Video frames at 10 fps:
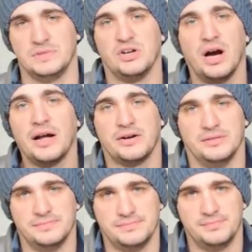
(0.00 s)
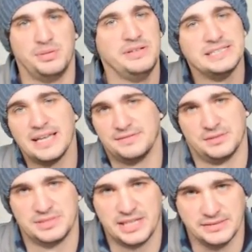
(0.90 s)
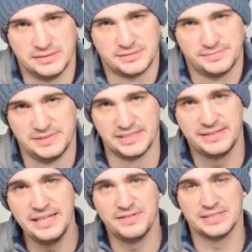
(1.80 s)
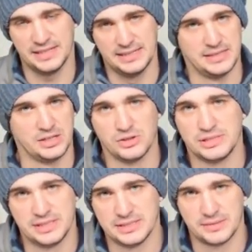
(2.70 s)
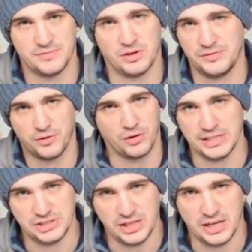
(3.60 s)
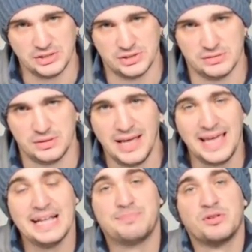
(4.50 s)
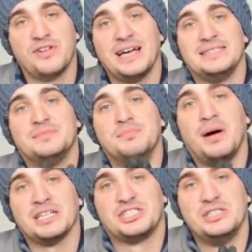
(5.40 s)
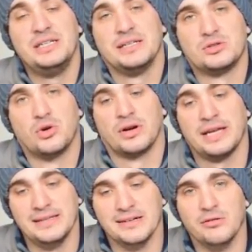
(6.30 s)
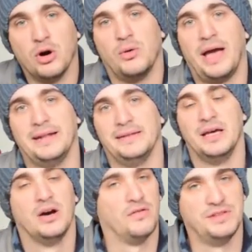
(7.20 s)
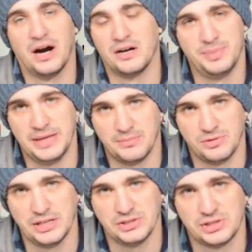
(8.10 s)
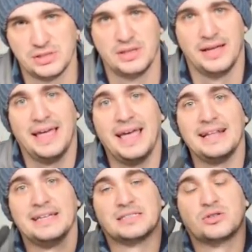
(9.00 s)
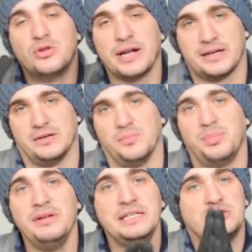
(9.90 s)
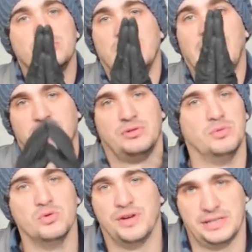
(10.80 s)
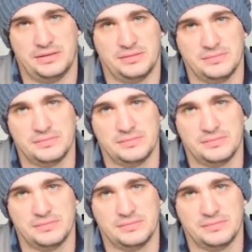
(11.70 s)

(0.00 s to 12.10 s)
Your Honor, please have some sense. The T-Vis is a good system for the 4AG engine. It provides much needed torque in the low end of the RPM range. It is critical. Please do not remove it.